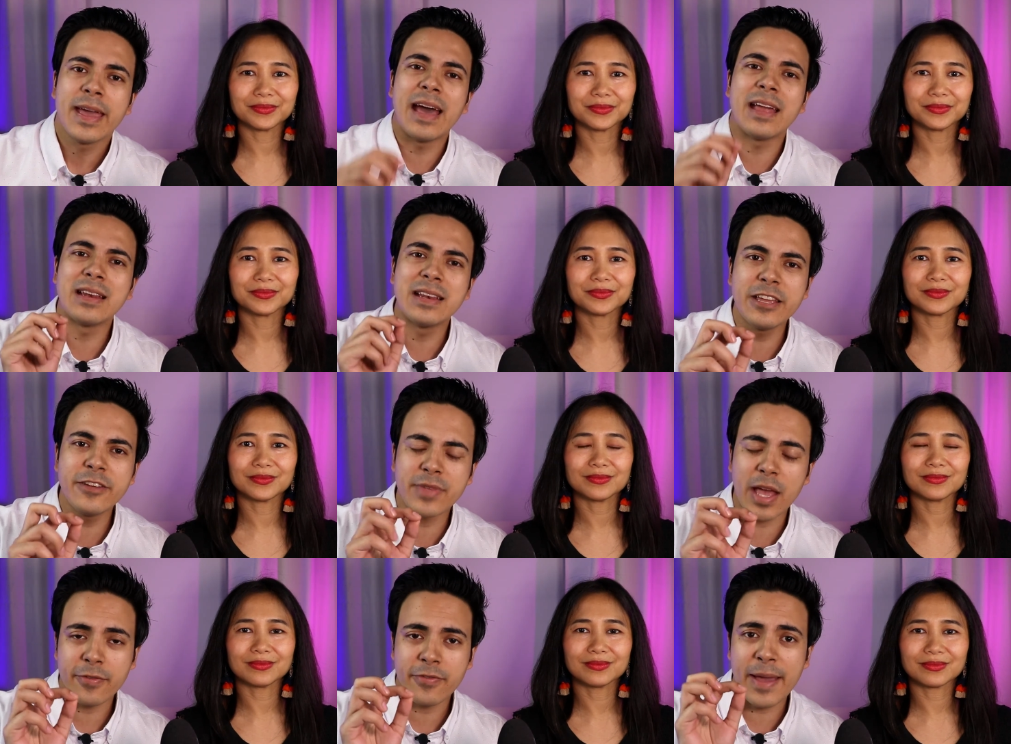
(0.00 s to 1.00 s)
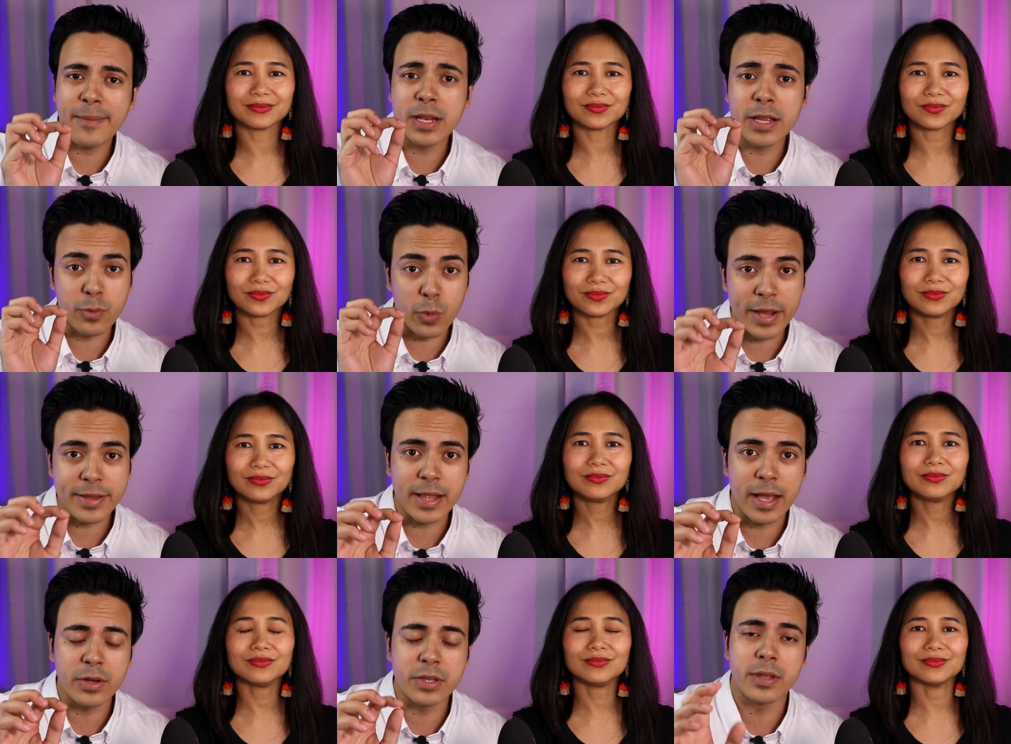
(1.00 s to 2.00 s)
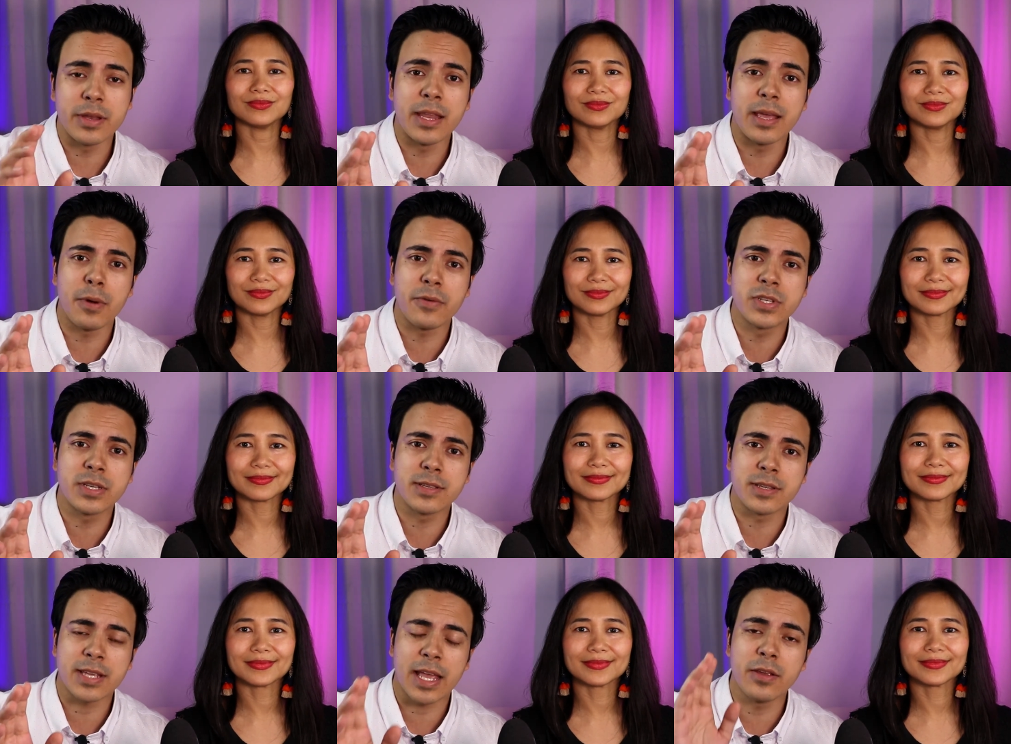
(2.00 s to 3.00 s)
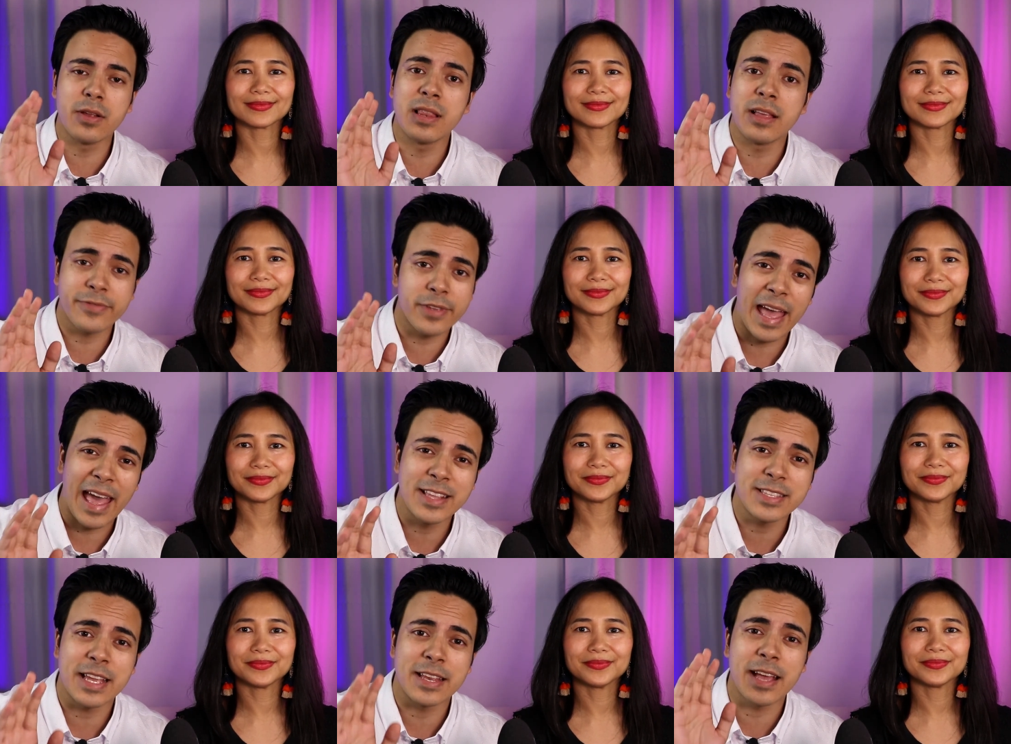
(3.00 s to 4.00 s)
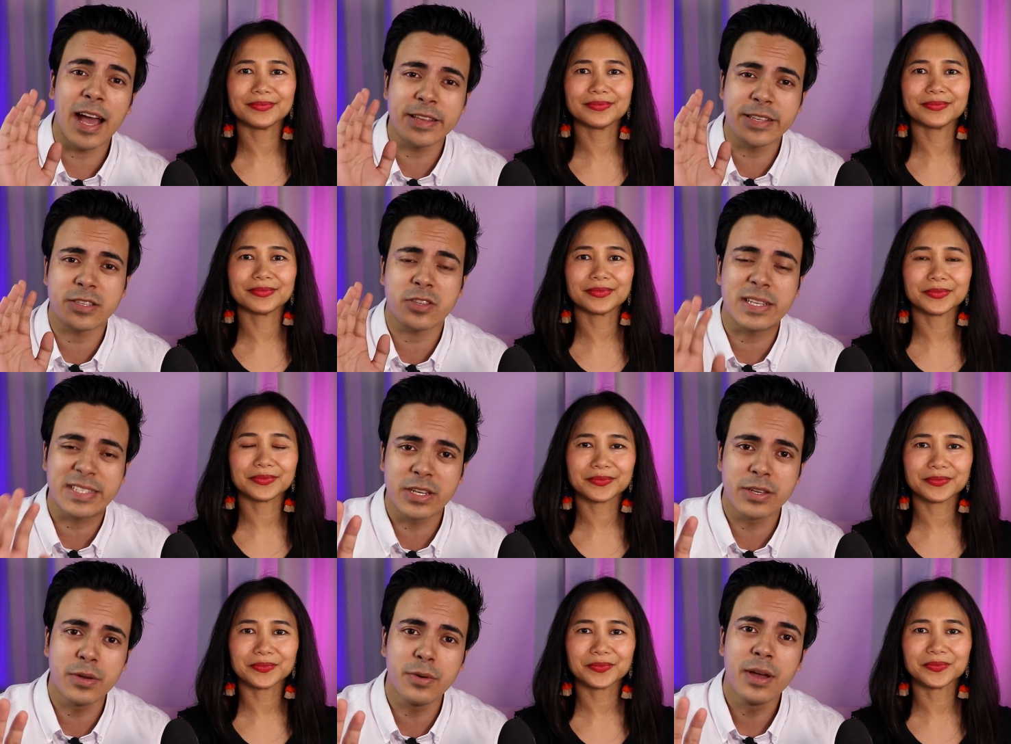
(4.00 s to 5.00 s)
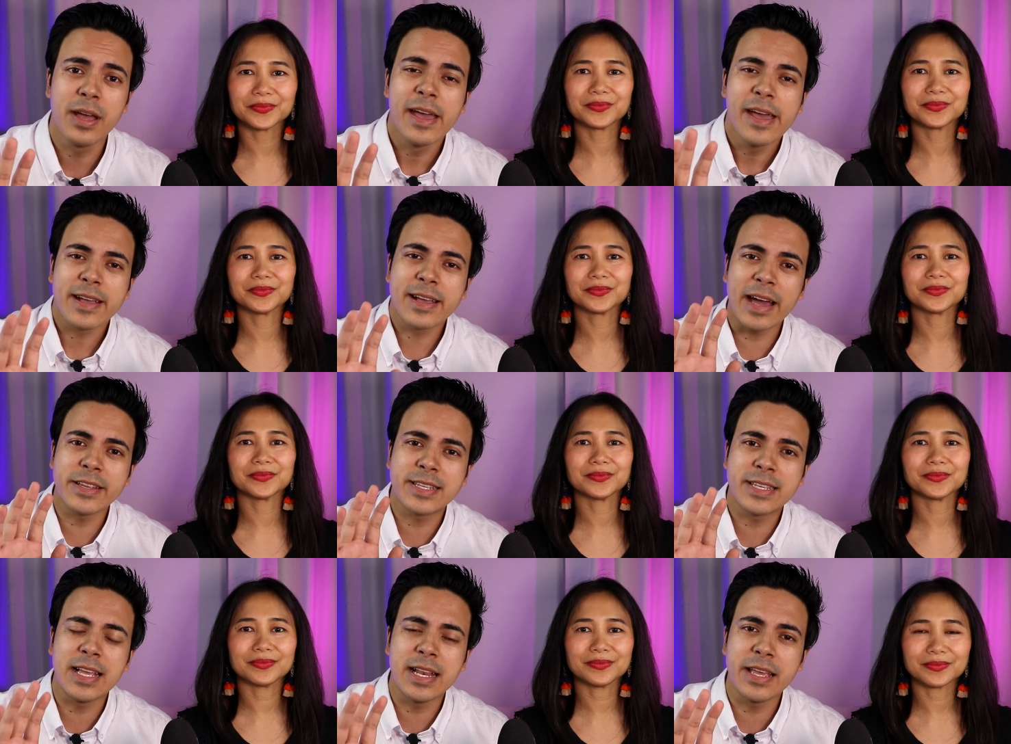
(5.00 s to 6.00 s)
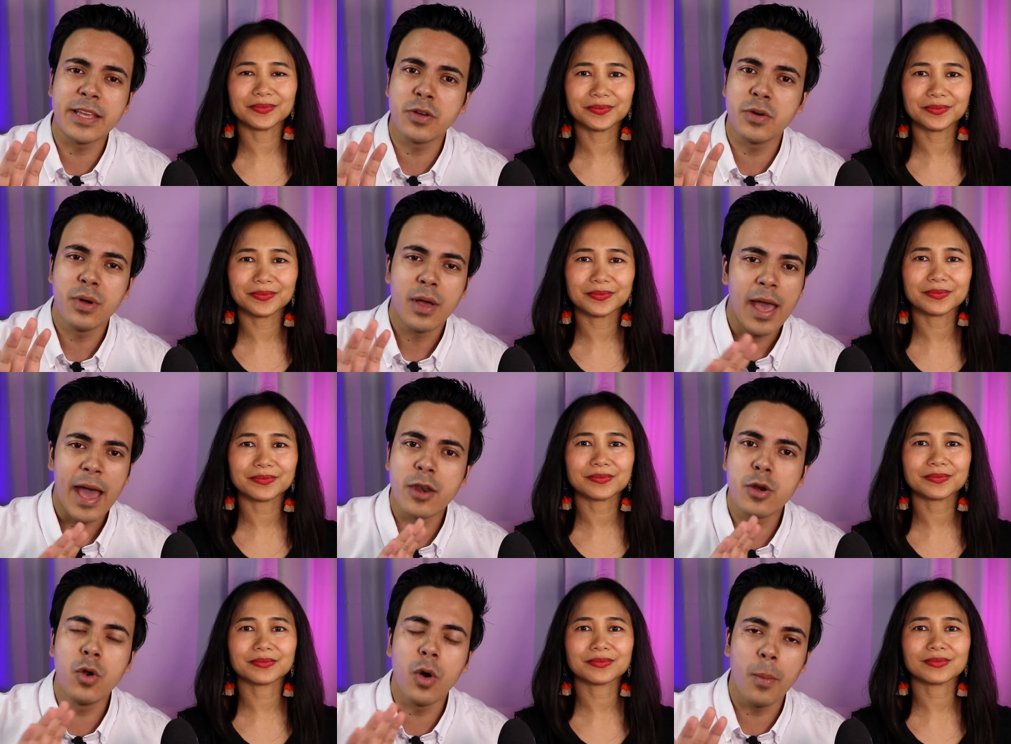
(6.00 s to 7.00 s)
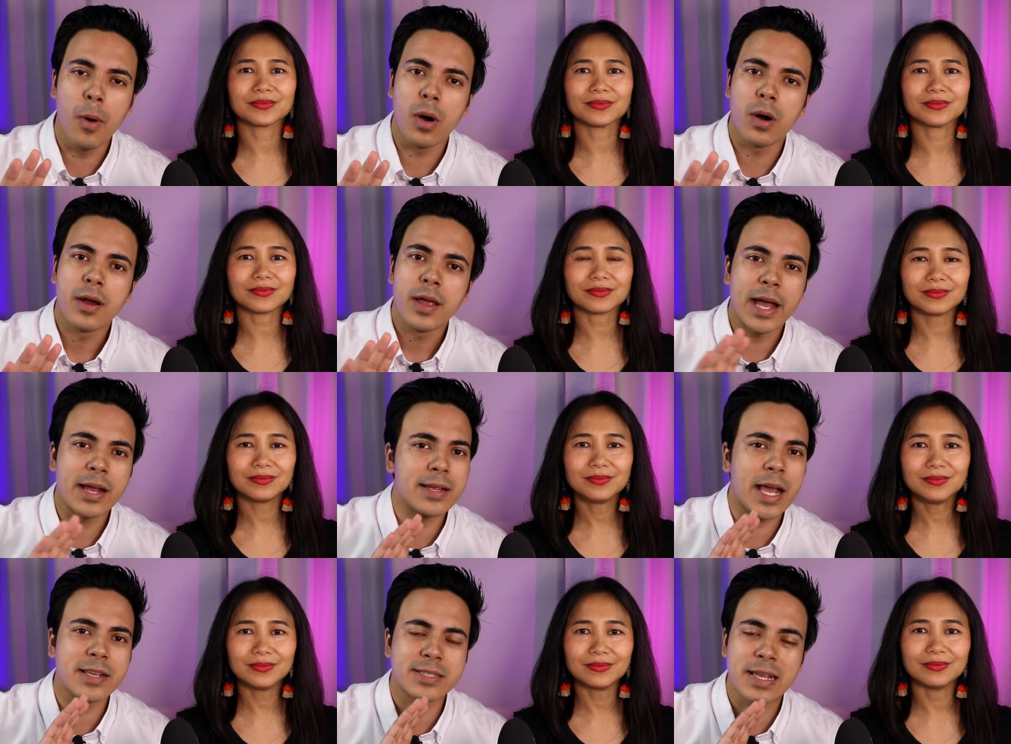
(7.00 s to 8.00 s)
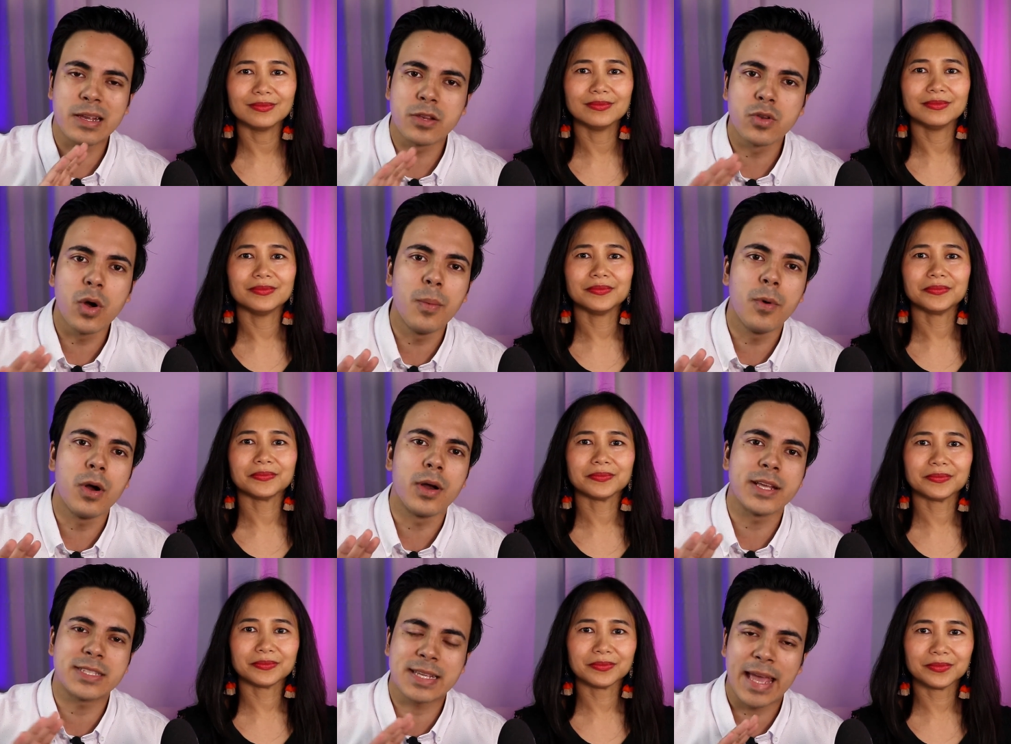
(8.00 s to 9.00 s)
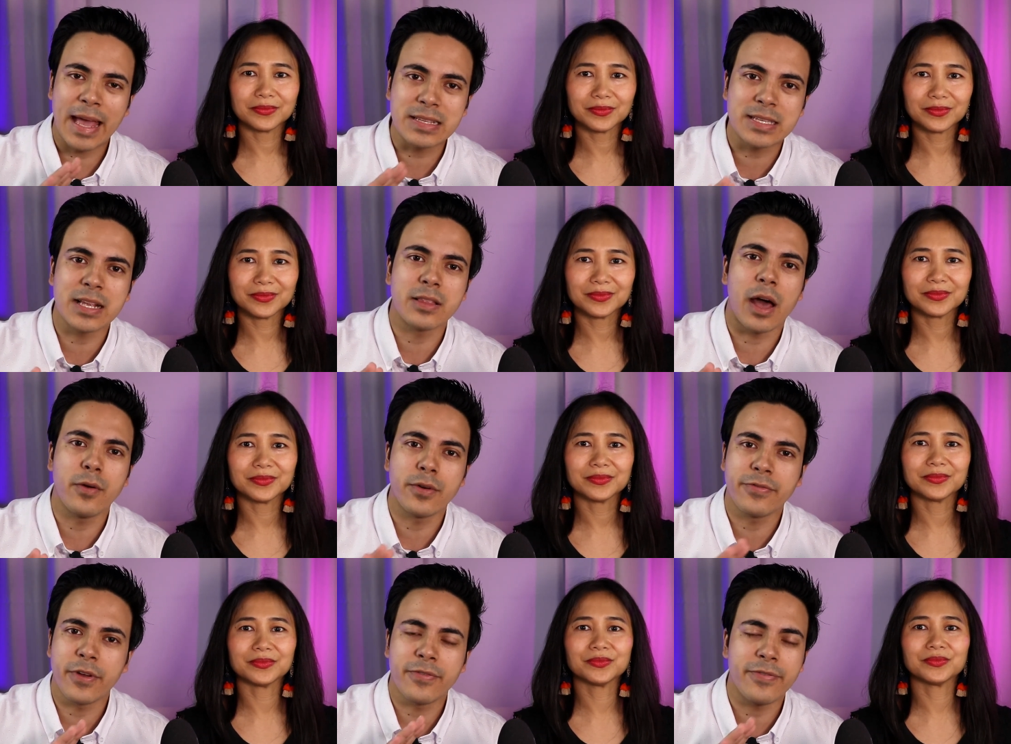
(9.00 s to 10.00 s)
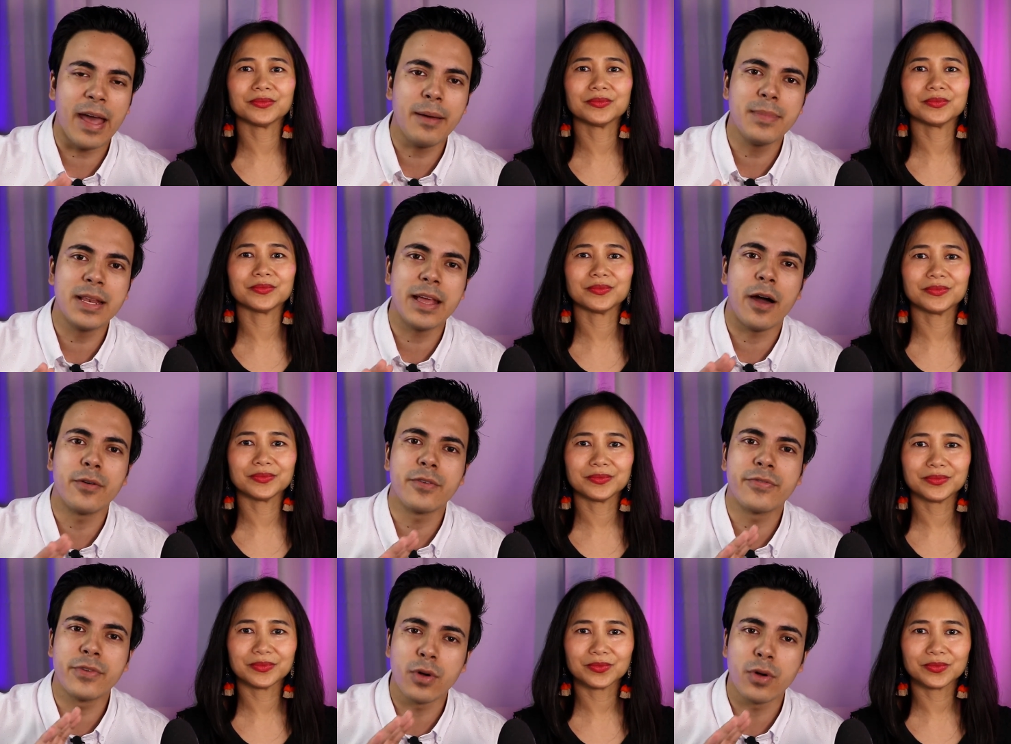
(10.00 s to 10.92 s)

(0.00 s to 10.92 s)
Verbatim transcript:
Speaker 1: and leave that family right now in the name of Jesus. Can you lift your hands and God is touching you? God is healing you and no more I, I say no more. It's cancelled out of your family, out of